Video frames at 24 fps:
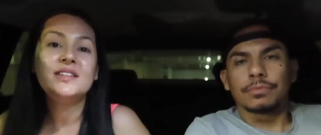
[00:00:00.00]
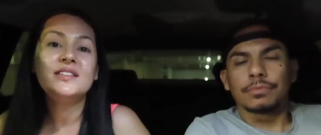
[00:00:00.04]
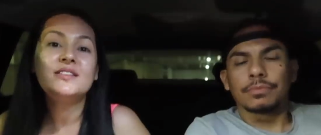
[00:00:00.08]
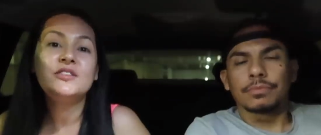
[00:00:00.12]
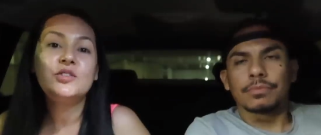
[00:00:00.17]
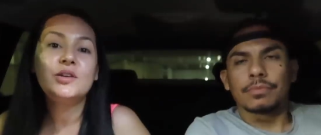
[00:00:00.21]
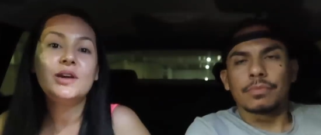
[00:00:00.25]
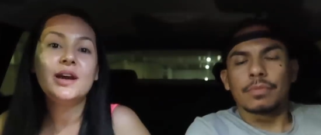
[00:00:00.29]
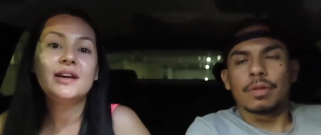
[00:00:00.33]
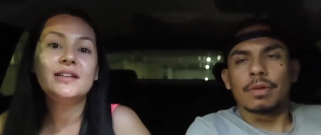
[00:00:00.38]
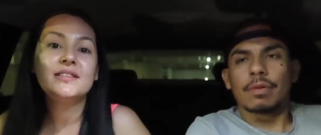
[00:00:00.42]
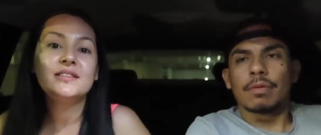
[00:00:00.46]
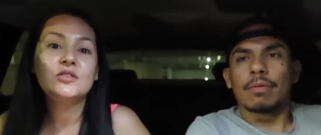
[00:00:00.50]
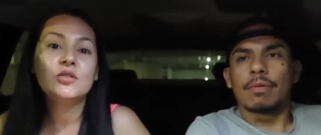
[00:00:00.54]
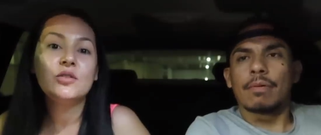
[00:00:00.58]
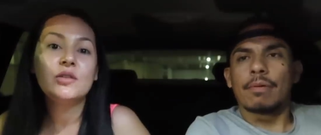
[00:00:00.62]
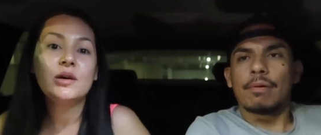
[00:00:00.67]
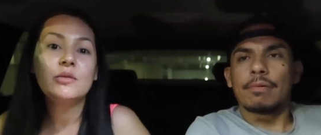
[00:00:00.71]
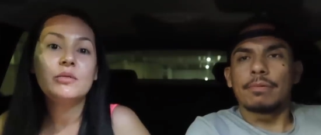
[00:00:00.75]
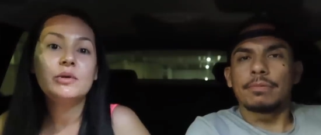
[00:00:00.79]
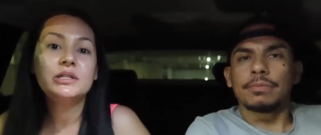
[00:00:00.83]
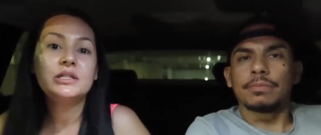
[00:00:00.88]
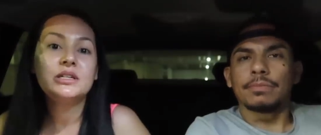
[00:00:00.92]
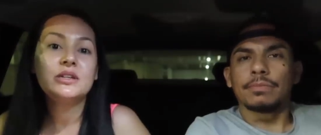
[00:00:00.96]
Speaker 1: Since you guys know
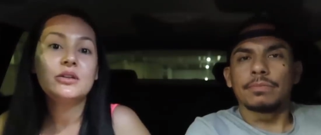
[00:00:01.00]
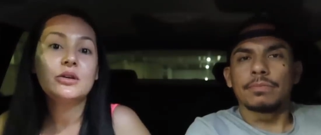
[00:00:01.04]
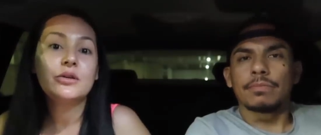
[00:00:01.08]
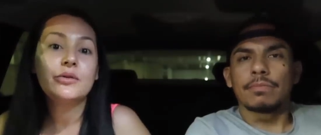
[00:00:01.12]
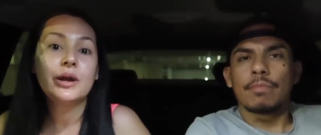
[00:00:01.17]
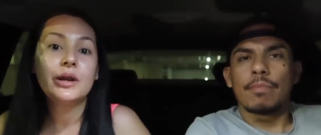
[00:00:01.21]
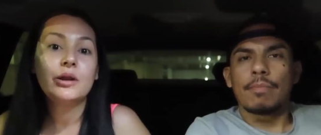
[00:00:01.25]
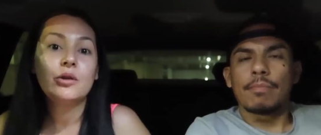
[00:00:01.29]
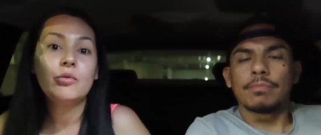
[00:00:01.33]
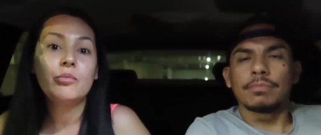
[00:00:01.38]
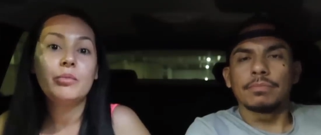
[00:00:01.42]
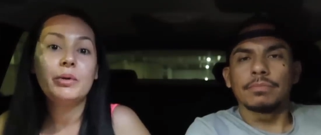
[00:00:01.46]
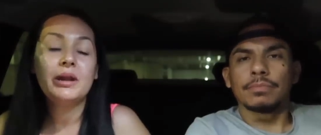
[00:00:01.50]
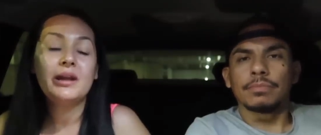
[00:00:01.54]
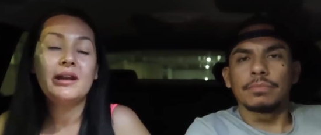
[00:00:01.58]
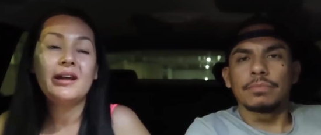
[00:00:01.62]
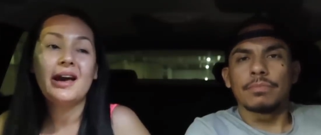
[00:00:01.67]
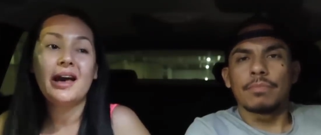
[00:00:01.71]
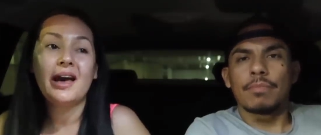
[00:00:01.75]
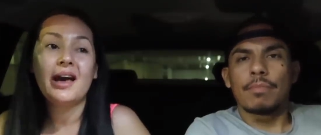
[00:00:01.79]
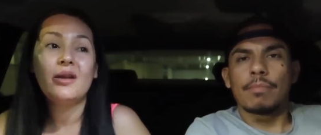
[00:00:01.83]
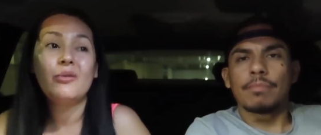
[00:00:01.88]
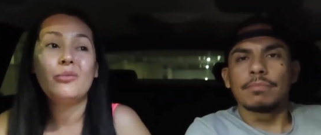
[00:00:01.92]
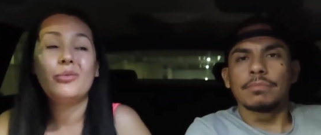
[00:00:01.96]
that we did the grand opening,
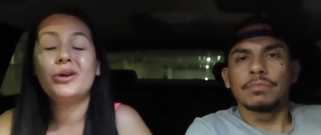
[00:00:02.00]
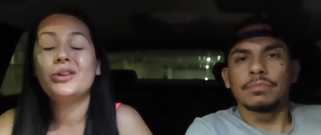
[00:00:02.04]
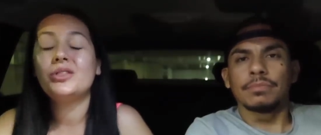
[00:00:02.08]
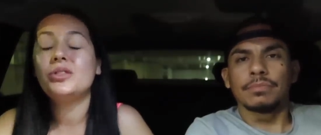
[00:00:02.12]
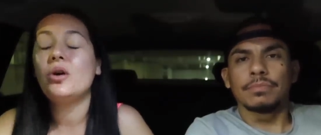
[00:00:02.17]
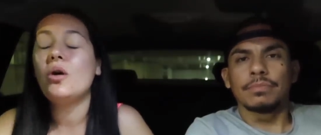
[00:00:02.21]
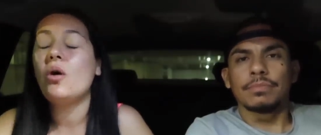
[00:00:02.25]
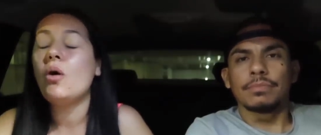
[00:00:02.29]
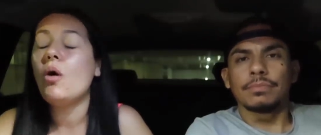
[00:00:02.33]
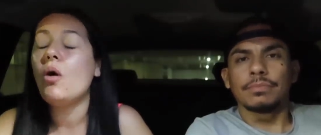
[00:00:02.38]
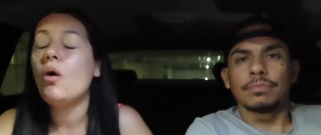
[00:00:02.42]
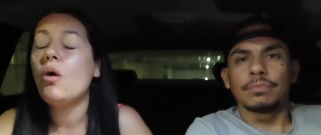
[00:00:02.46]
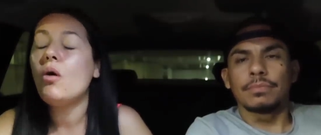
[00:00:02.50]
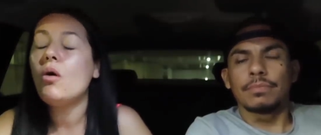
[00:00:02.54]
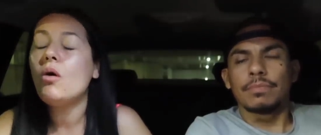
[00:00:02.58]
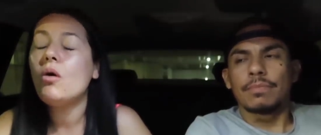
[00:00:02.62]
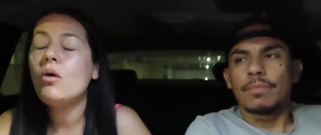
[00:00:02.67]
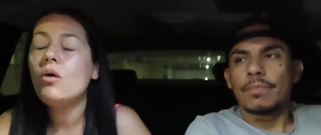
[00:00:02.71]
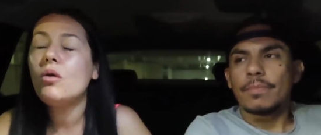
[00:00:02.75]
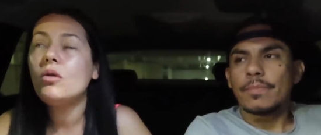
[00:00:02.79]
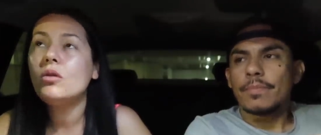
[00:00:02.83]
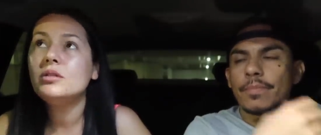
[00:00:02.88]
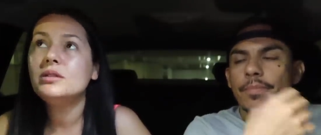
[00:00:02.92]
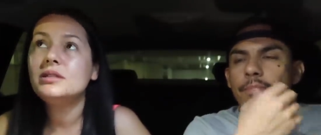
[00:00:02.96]
I had to work the
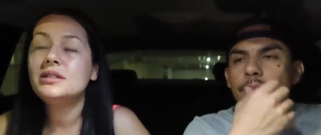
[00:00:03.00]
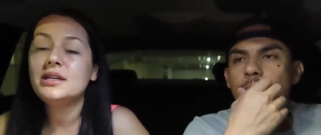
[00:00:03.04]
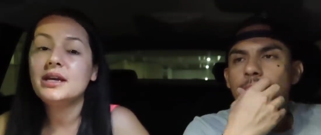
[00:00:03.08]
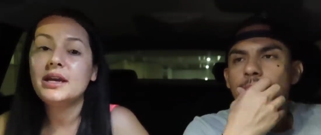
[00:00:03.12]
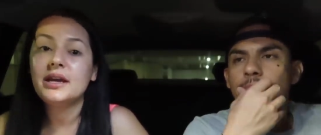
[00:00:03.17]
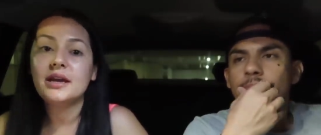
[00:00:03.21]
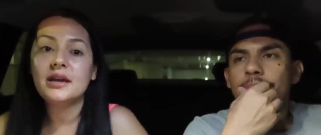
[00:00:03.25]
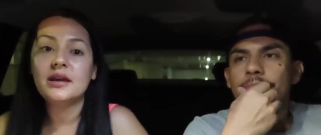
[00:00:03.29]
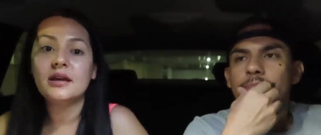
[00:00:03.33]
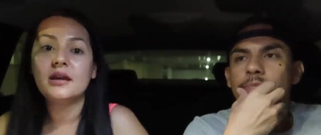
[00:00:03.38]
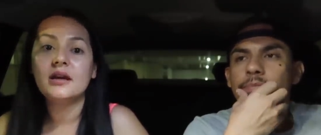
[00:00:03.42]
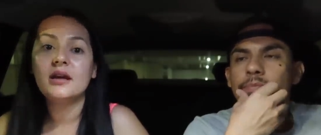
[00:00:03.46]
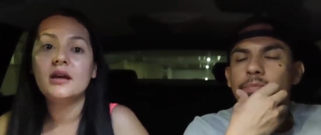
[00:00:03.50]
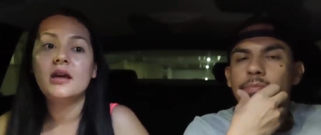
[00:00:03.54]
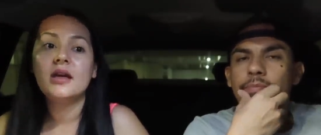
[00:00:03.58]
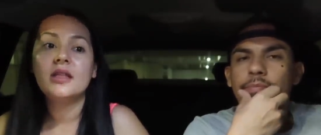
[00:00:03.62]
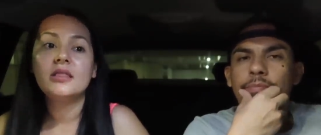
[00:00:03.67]
whole day